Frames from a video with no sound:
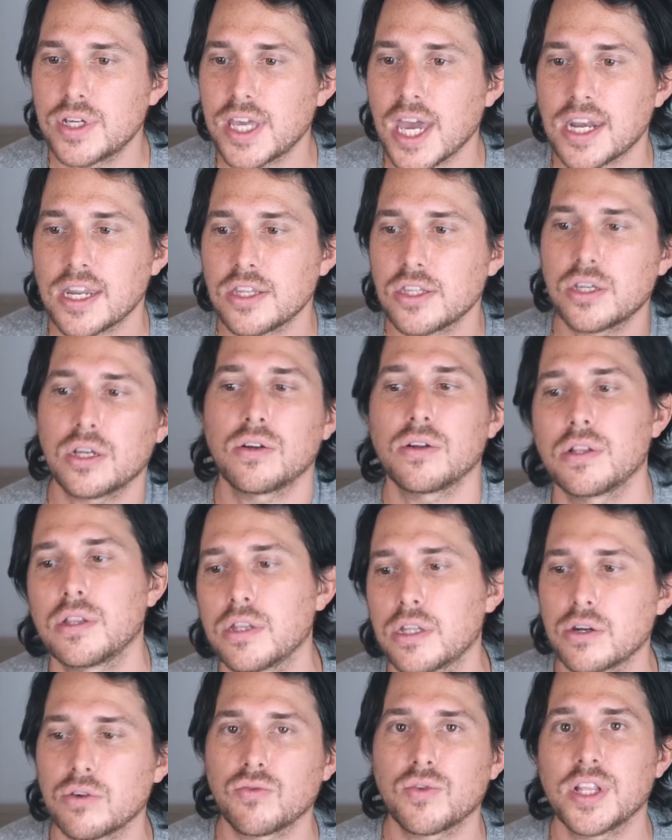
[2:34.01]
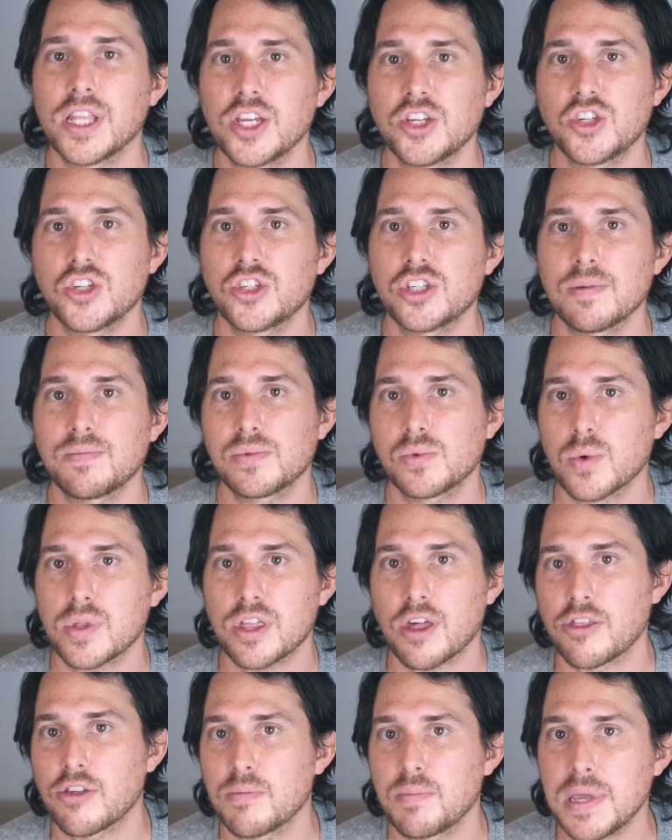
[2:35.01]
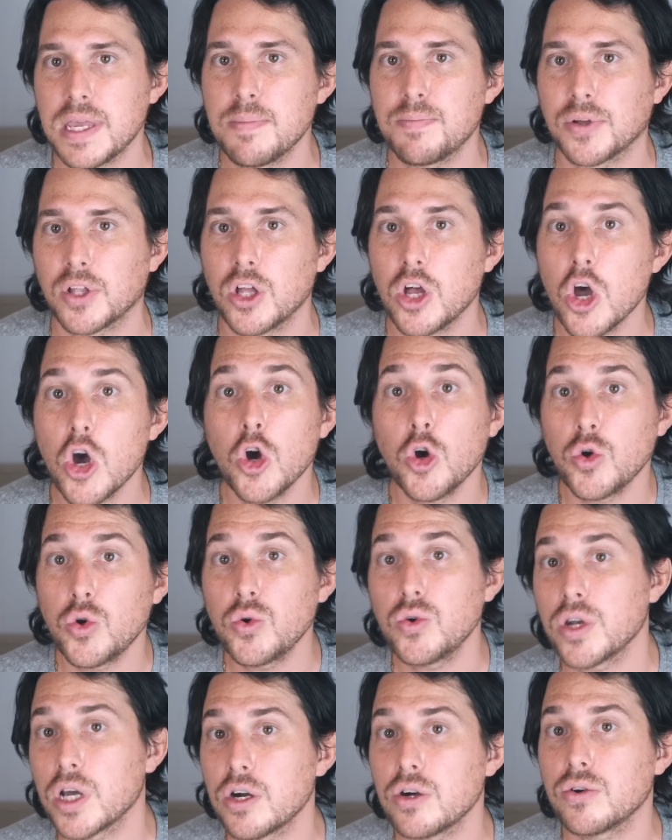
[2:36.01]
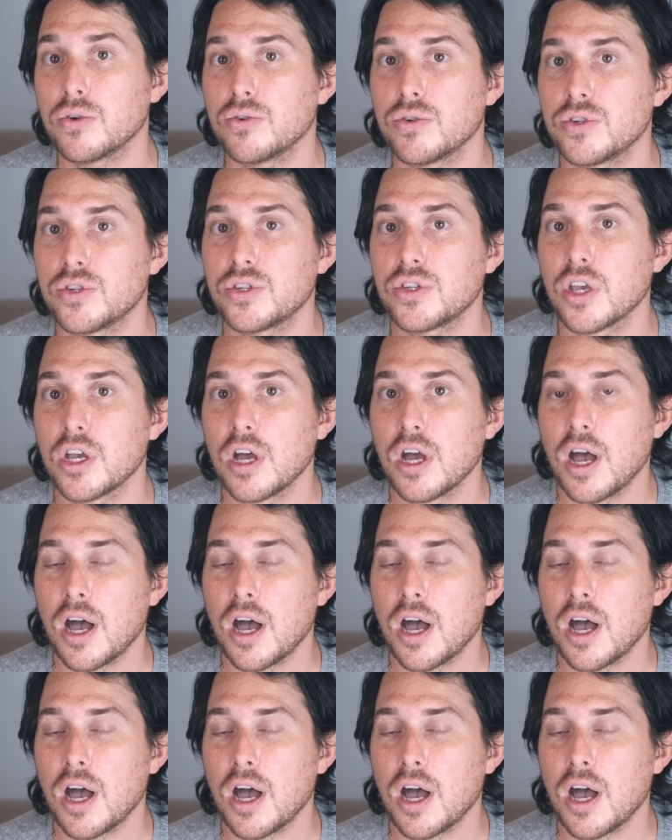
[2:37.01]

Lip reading: get into little relationships with other people. Who knows?